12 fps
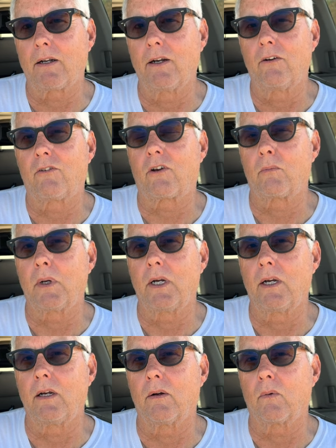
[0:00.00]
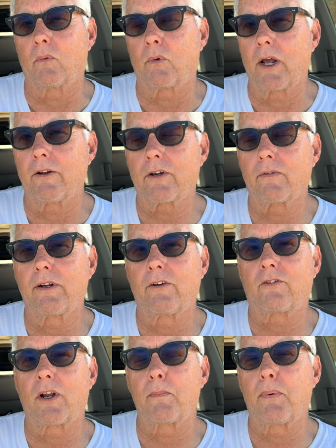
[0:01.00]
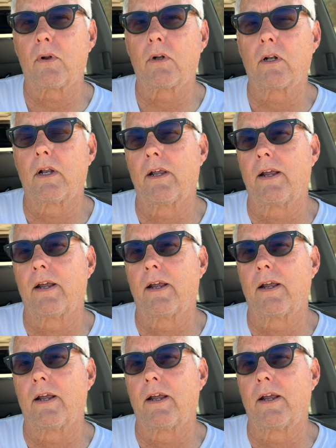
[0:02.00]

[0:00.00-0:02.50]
needs to be relatively simple,